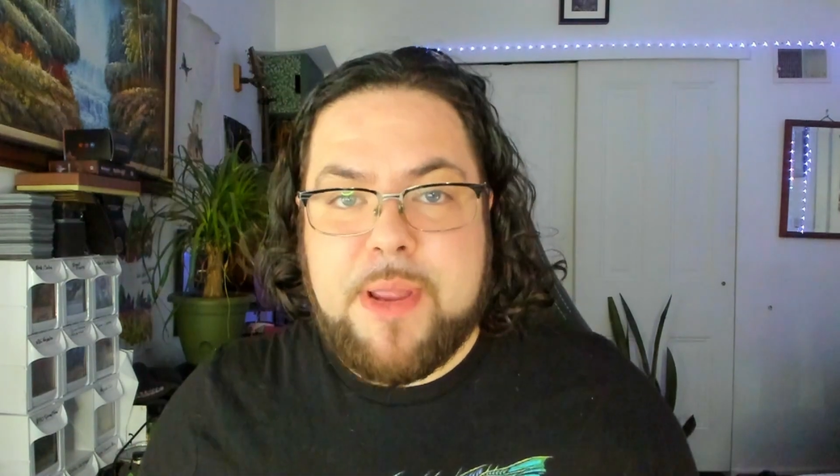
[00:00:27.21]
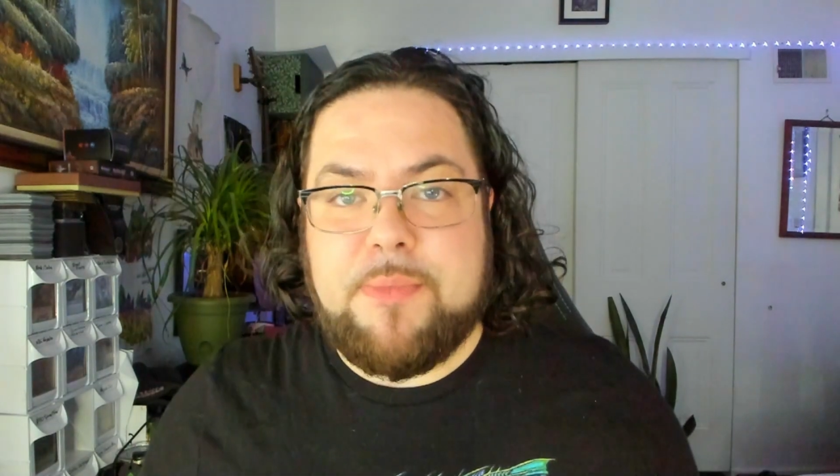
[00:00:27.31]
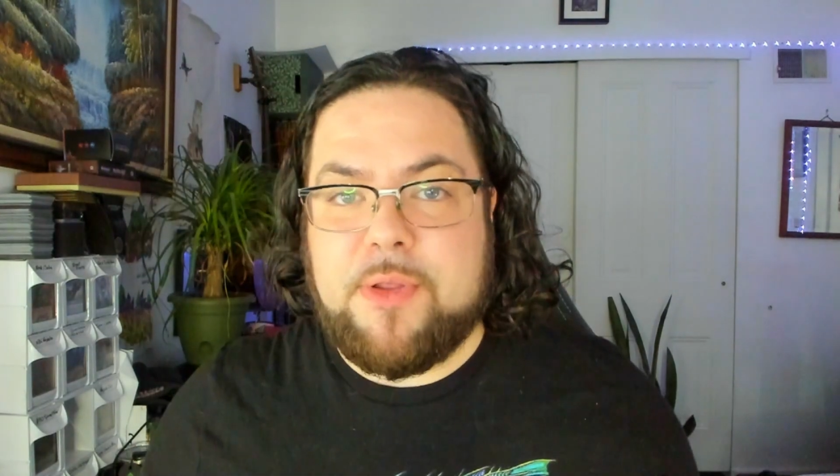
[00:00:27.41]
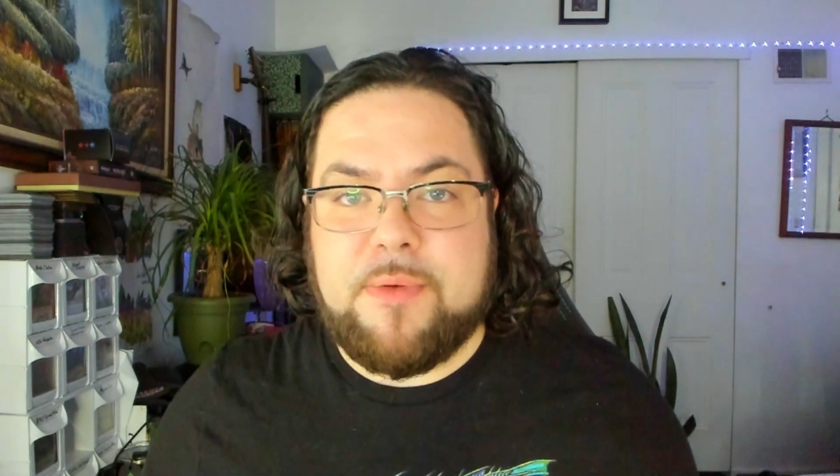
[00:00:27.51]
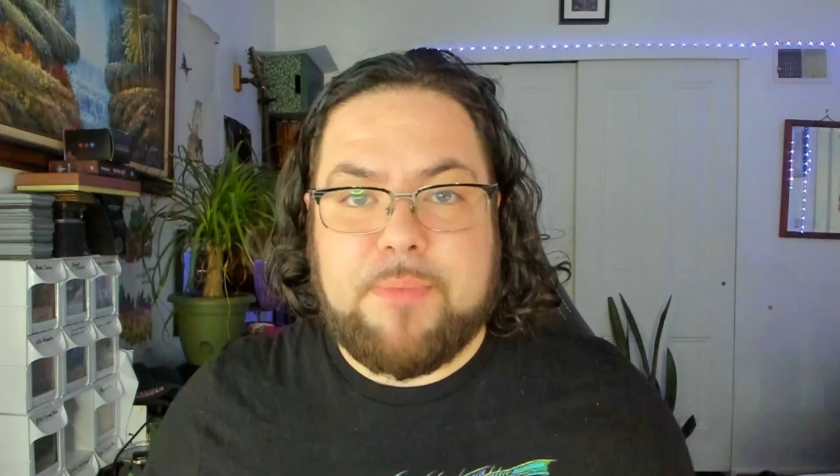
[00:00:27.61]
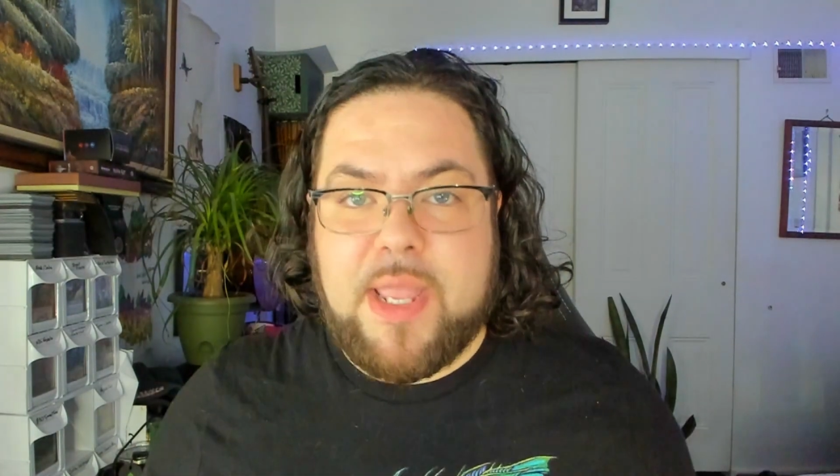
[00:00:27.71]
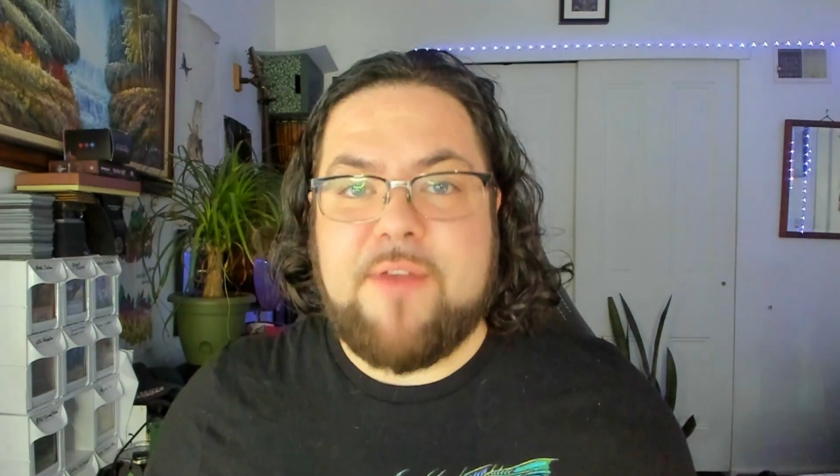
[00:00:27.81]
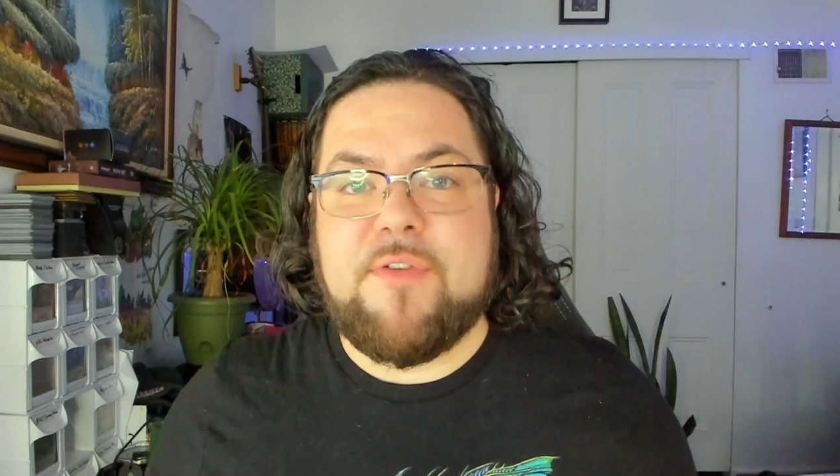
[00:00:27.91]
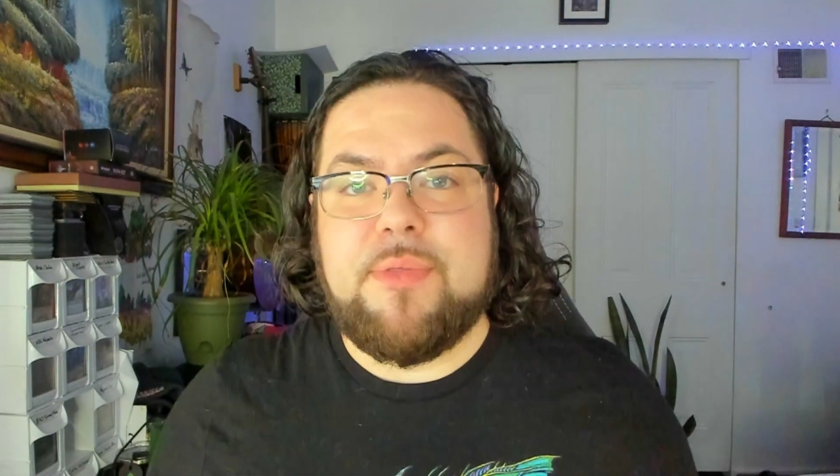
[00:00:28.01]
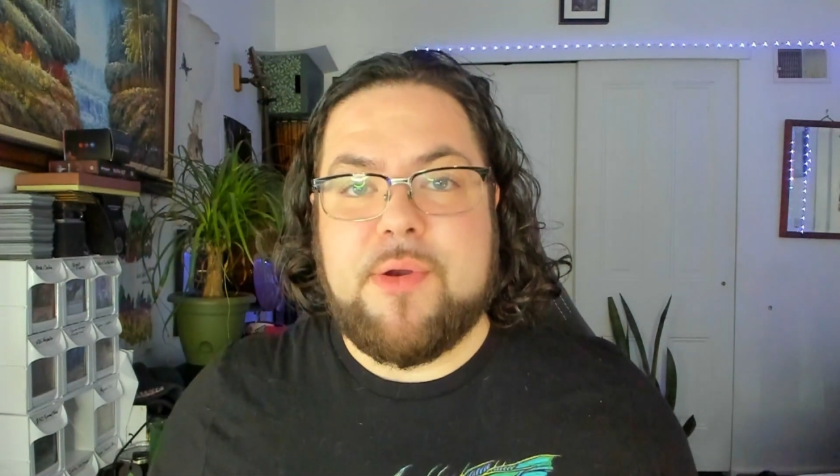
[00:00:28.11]
people are
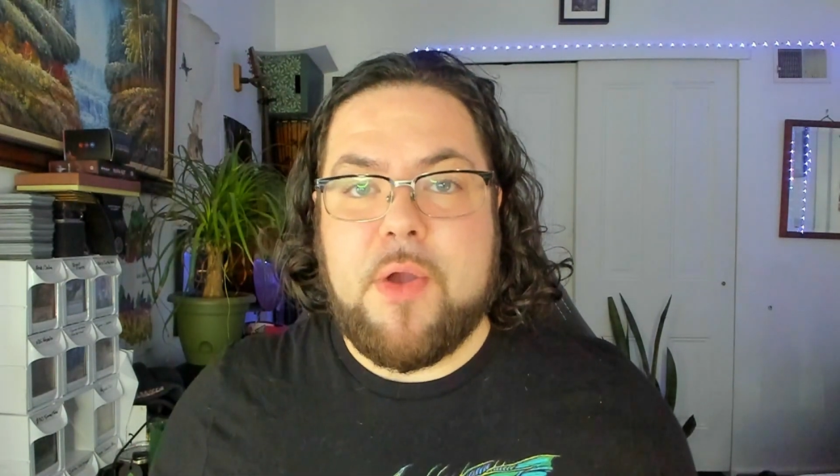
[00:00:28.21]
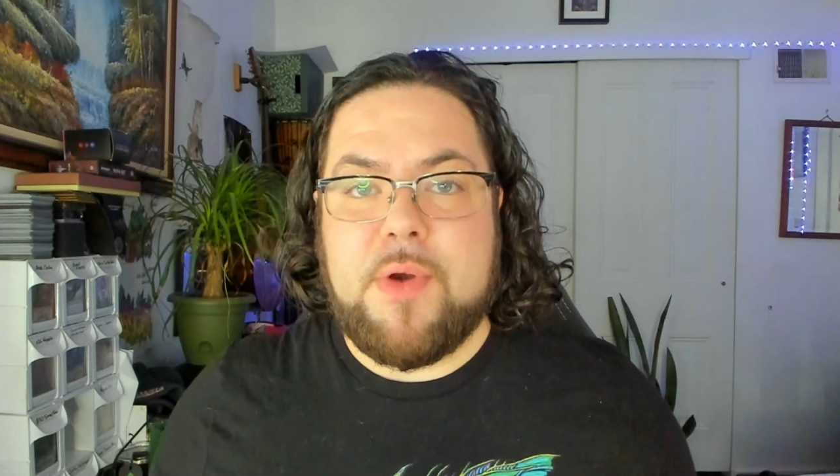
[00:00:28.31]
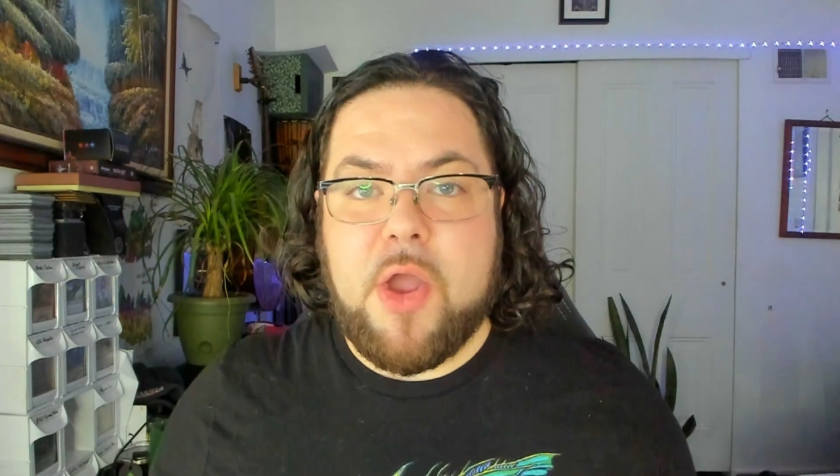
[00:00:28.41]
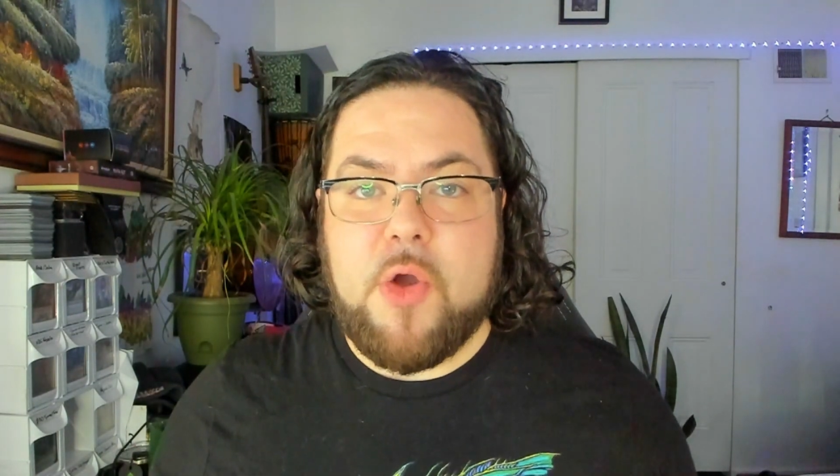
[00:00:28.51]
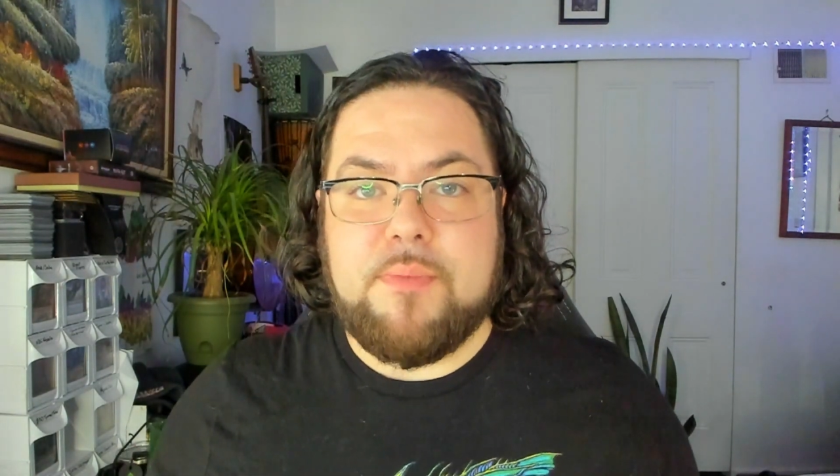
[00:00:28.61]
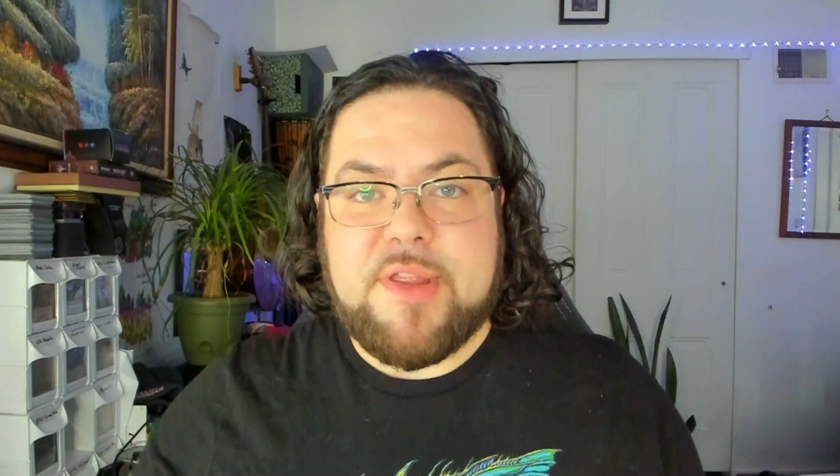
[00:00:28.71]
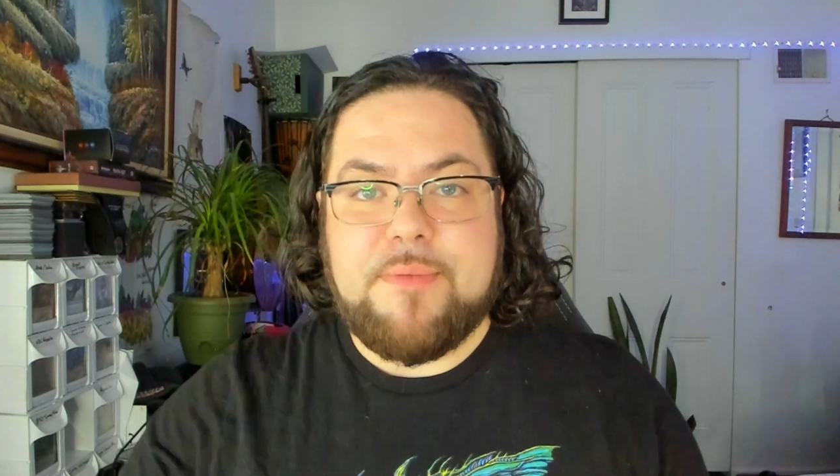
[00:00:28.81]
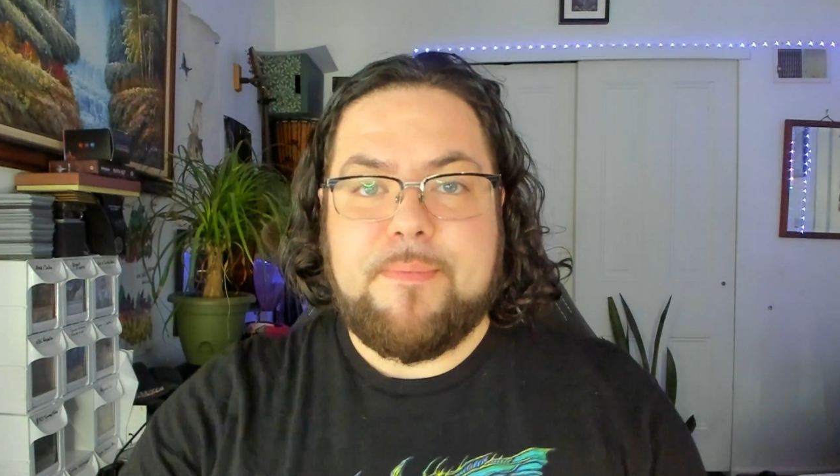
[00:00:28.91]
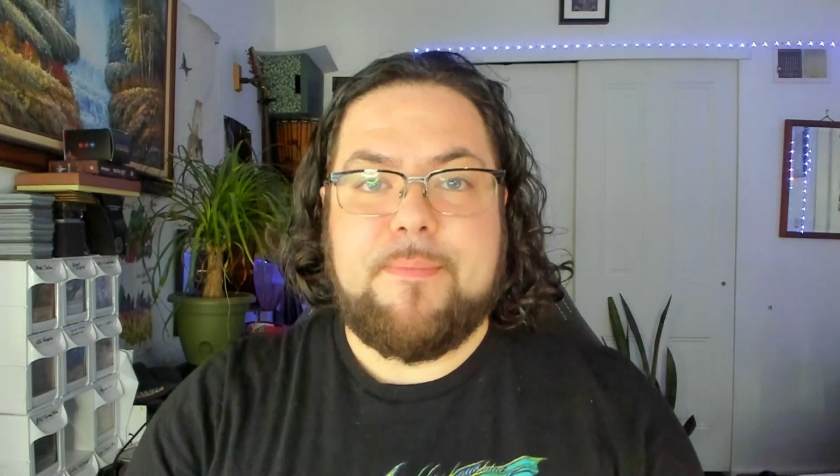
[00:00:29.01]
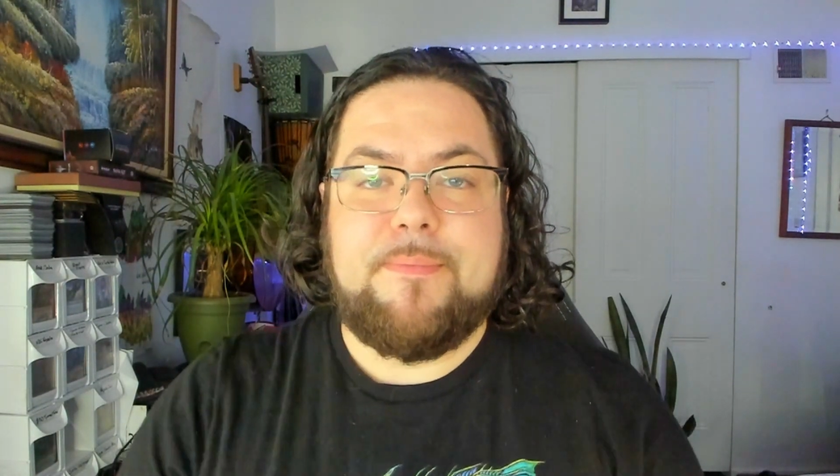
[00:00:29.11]
playing from their own homes.